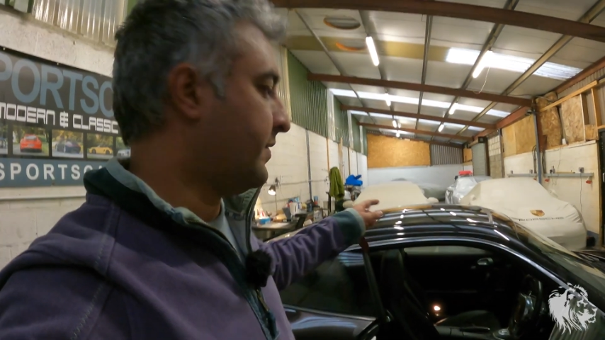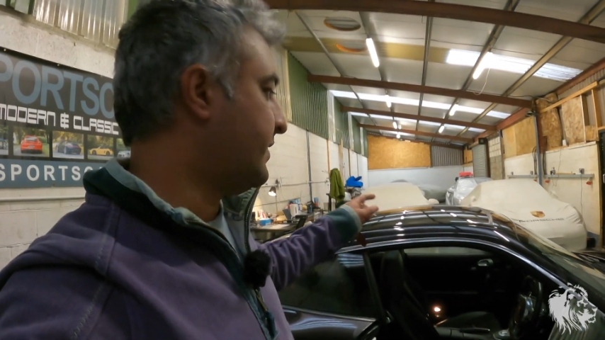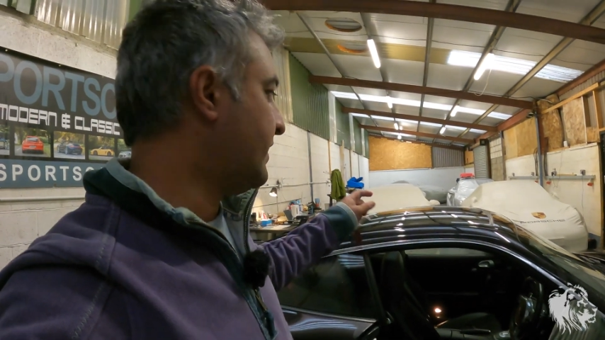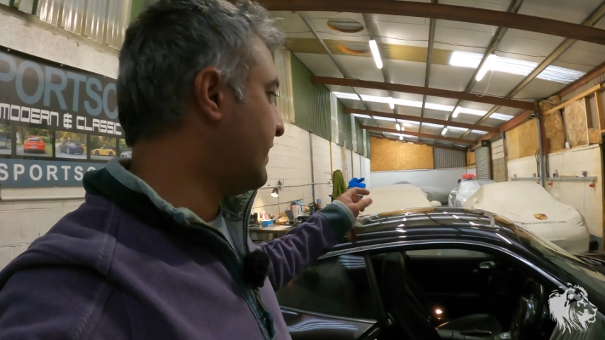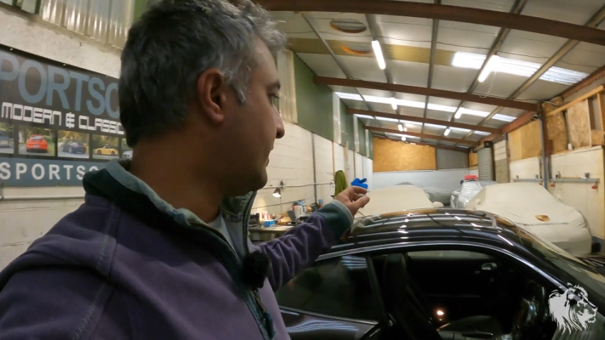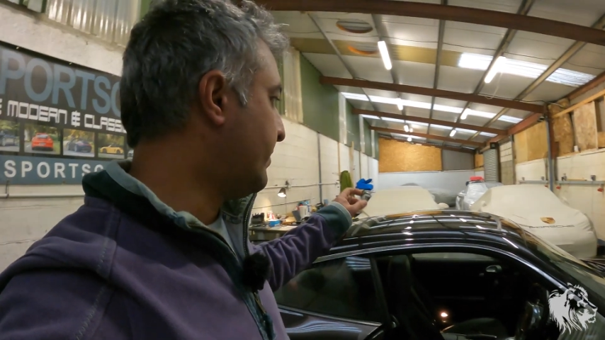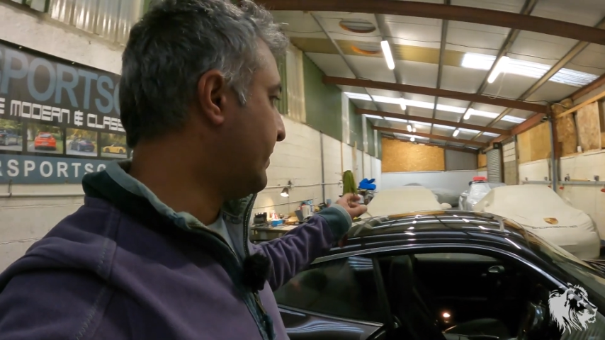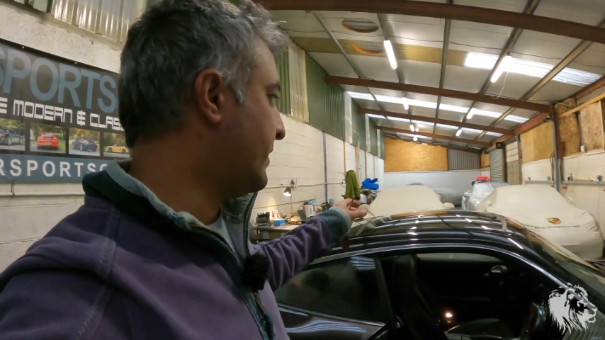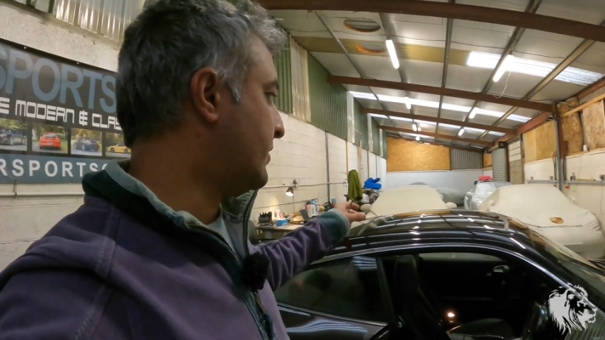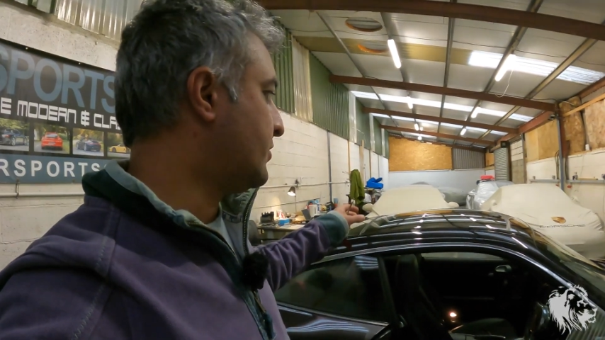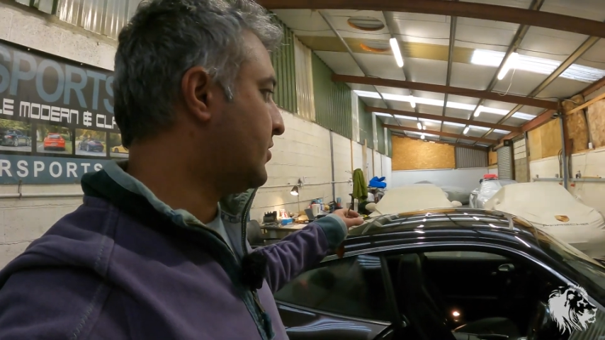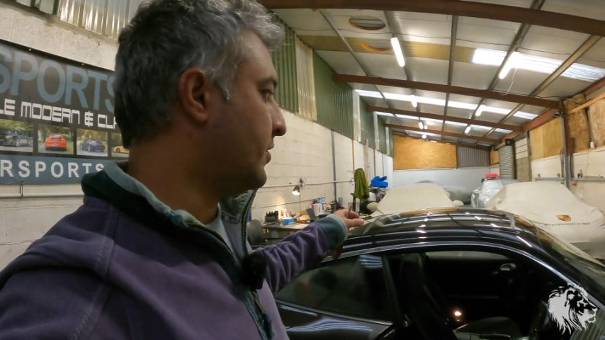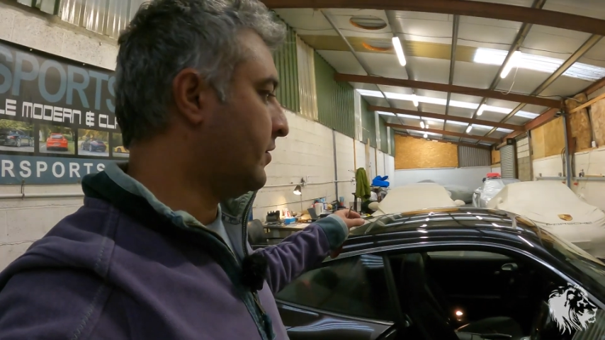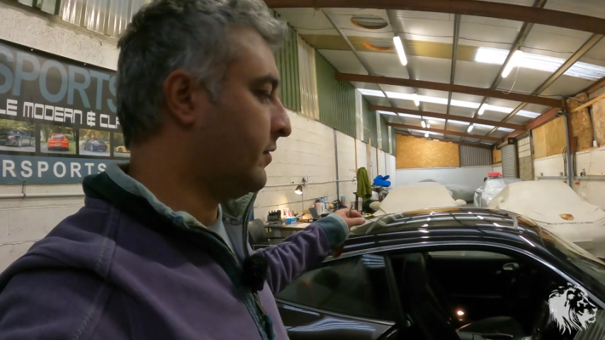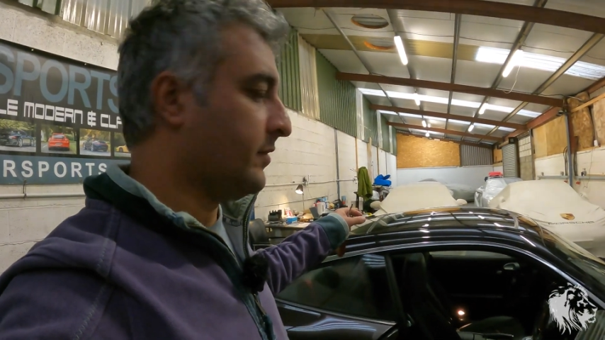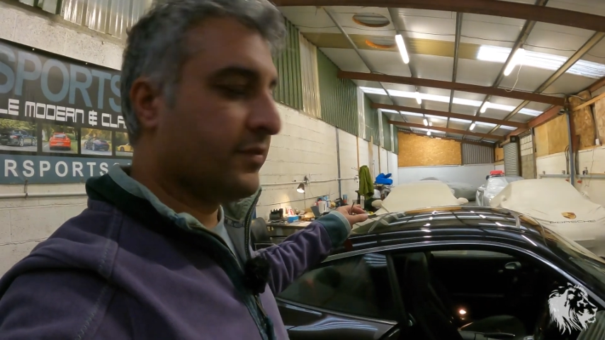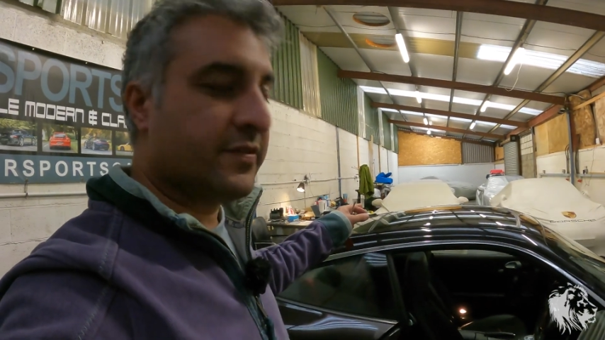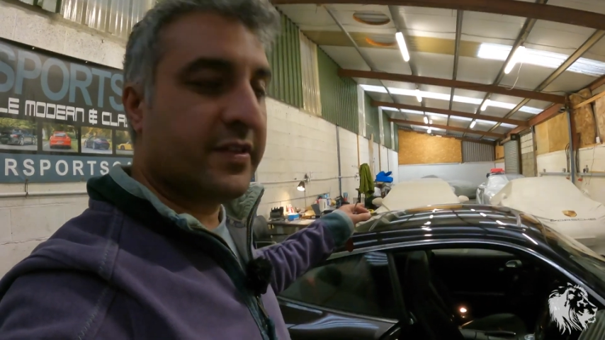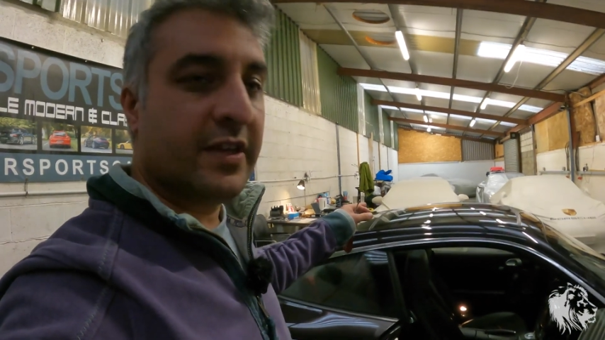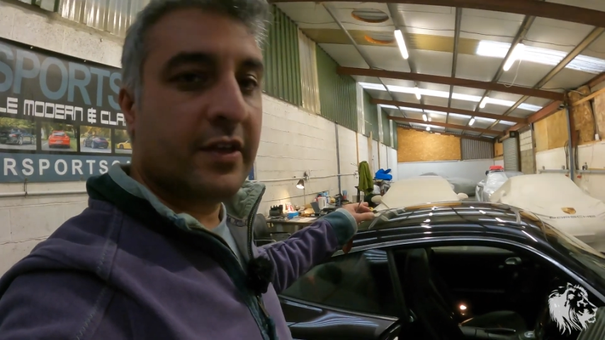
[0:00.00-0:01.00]
I think I mentioned it
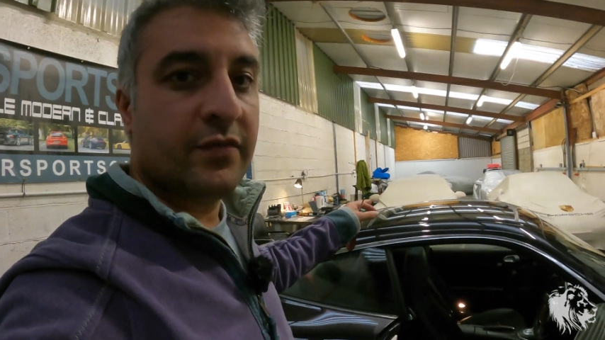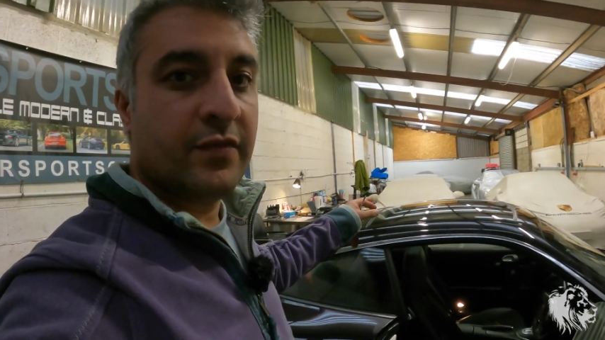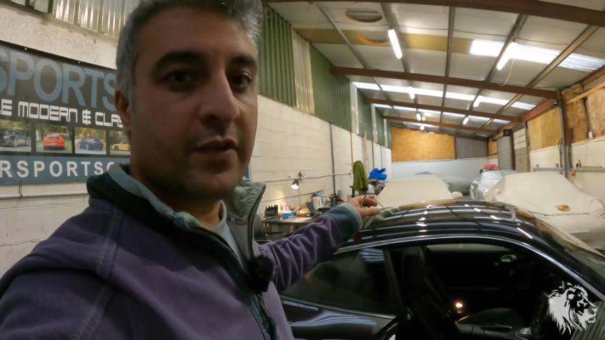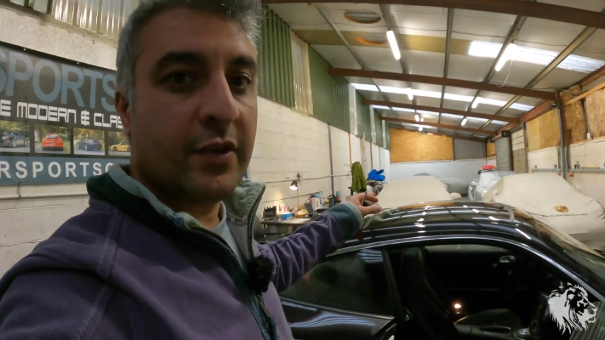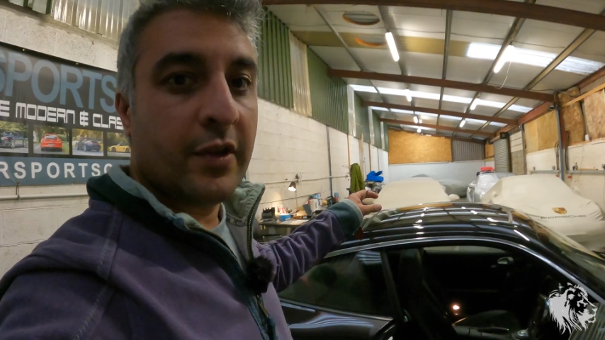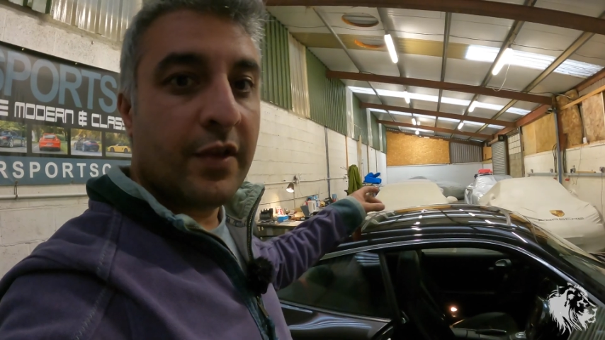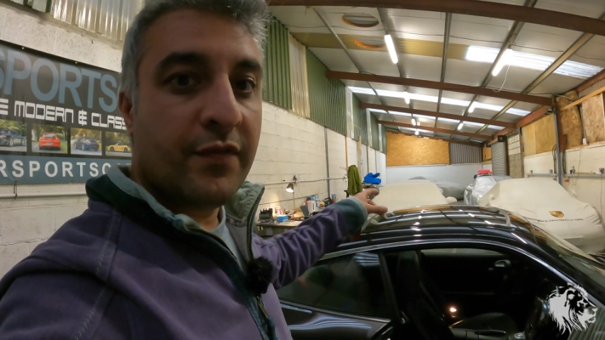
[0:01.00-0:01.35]
on a sales video,